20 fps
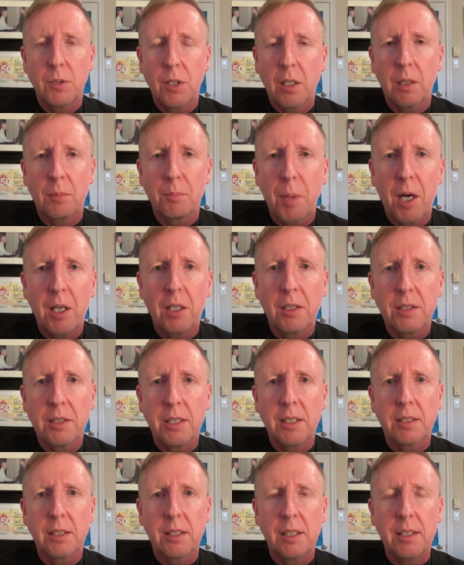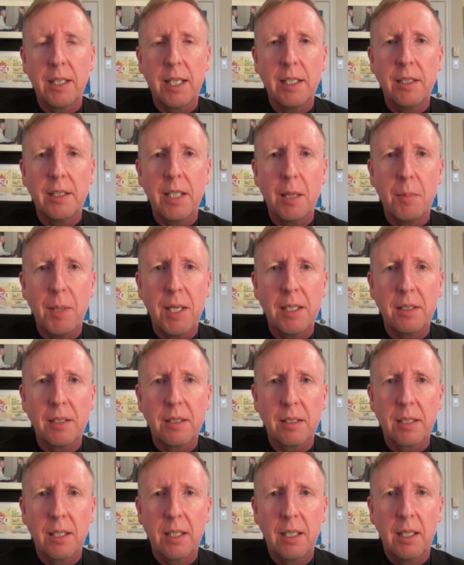not our politics on a day to day
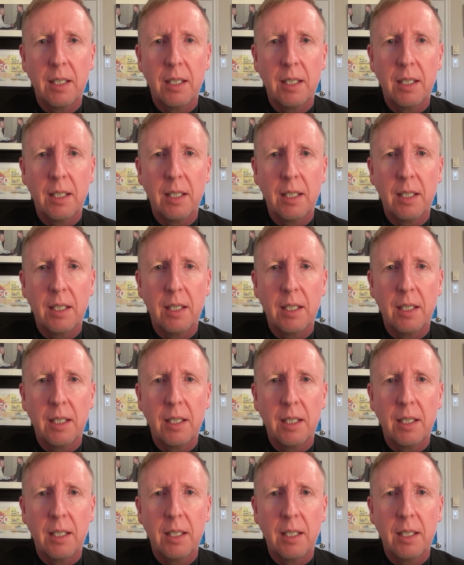basis.